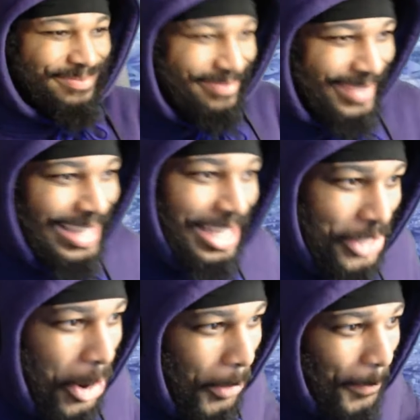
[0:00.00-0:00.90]
more training? Let's
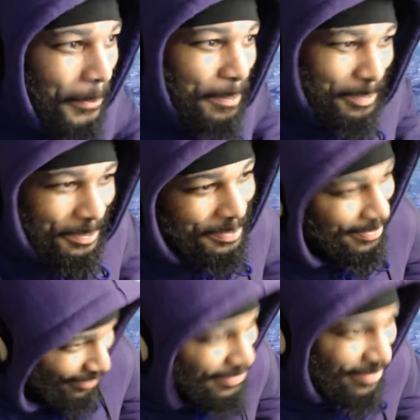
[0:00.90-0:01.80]
go. Fewer
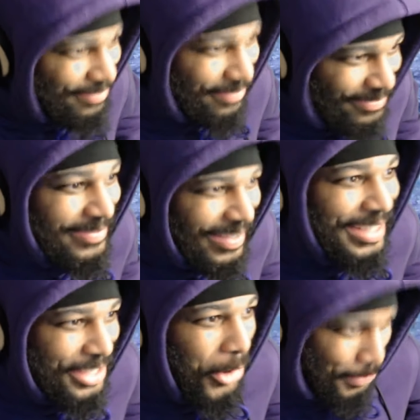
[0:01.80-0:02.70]
naps. Right,
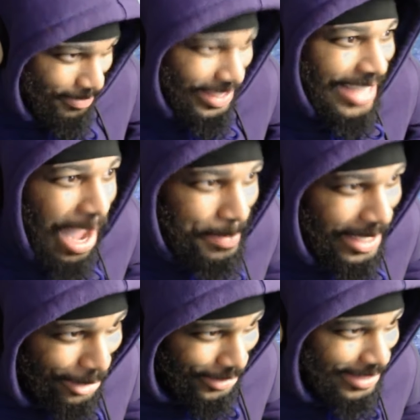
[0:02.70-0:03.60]
Let's go. Fine. The top
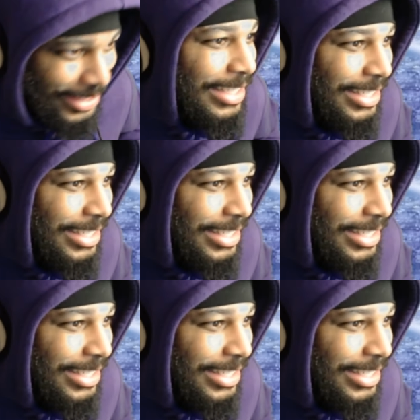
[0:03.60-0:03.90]
tiers. Oh